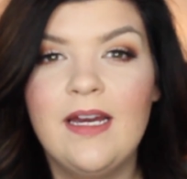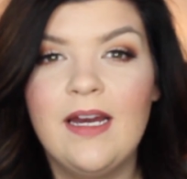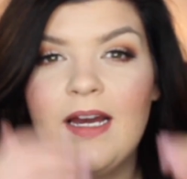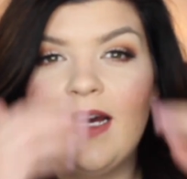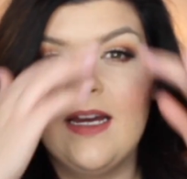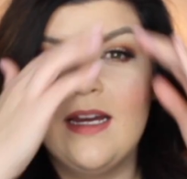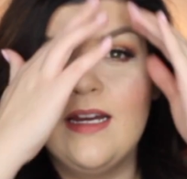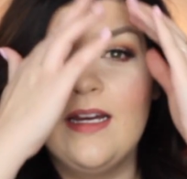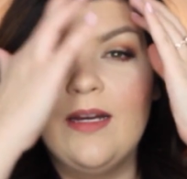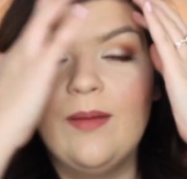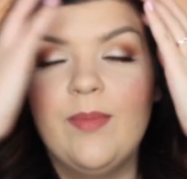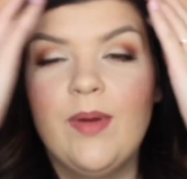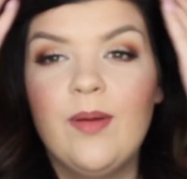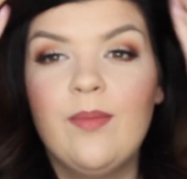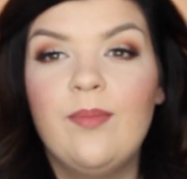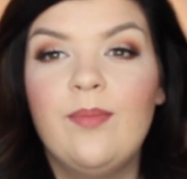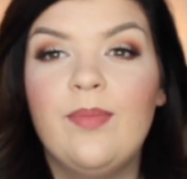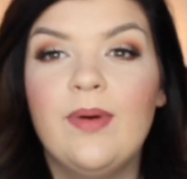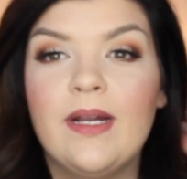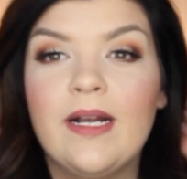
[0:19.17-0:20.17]

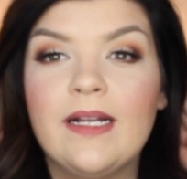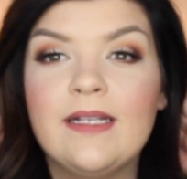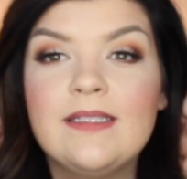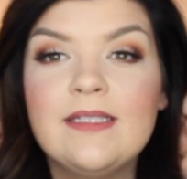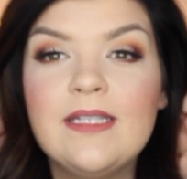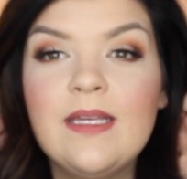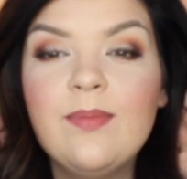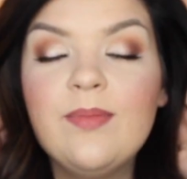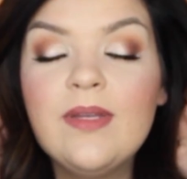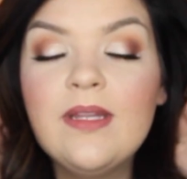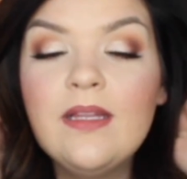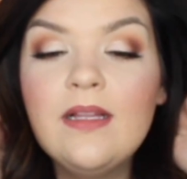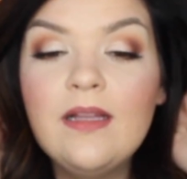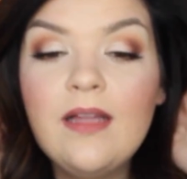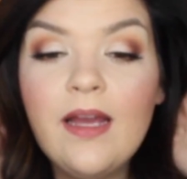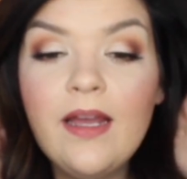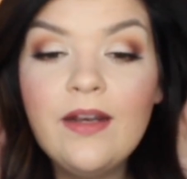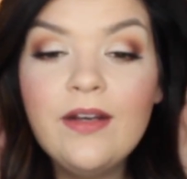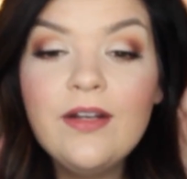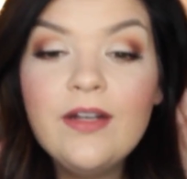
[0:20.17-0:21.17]
but I skipped the
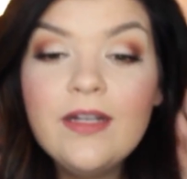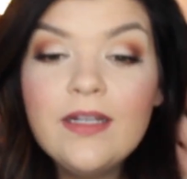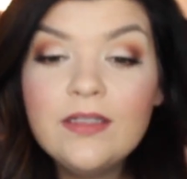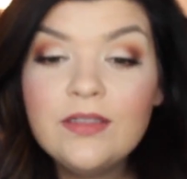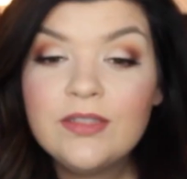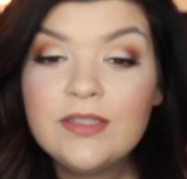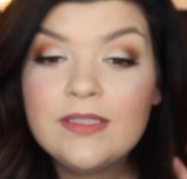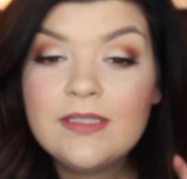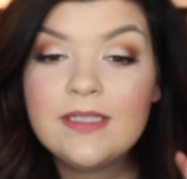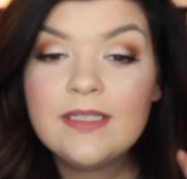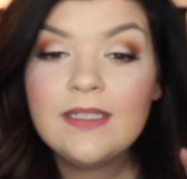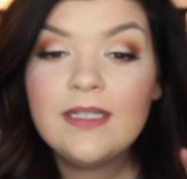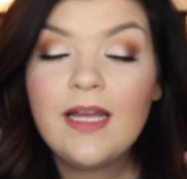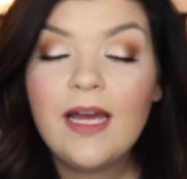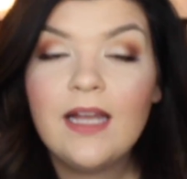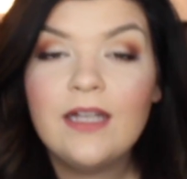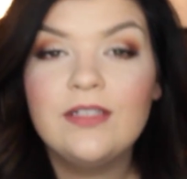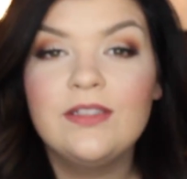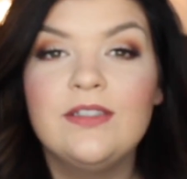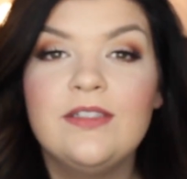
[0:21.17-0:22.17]
liner and just did
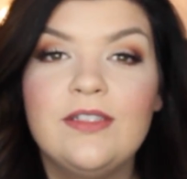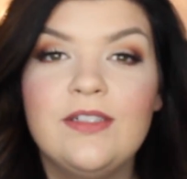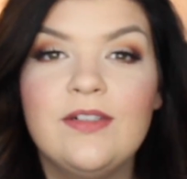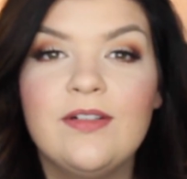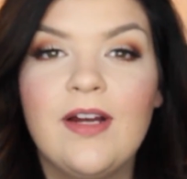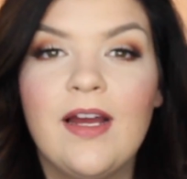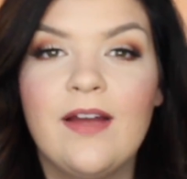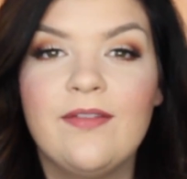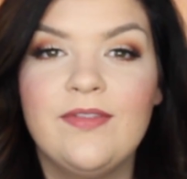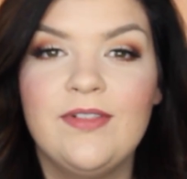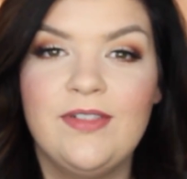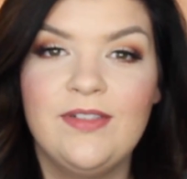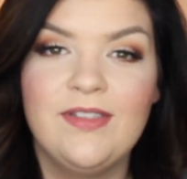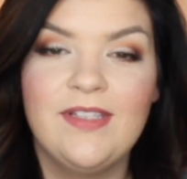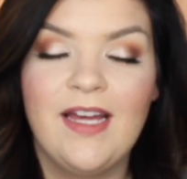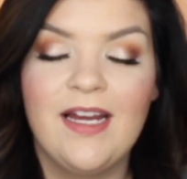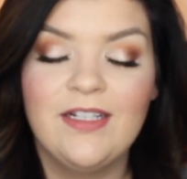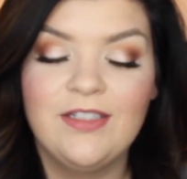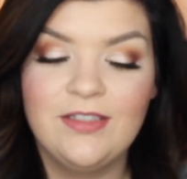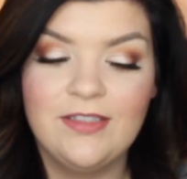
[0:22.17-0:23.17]
lashes. You don't have to do
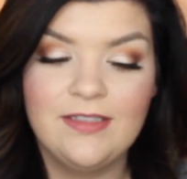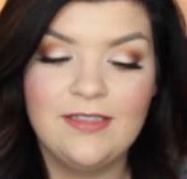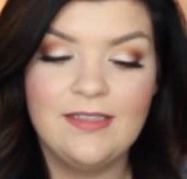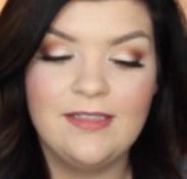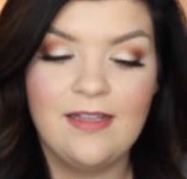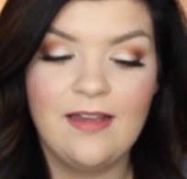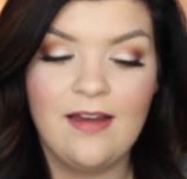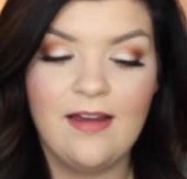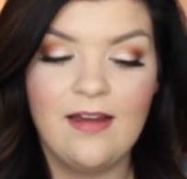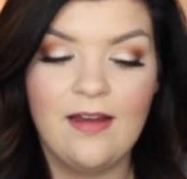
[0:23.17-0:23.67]
lashes.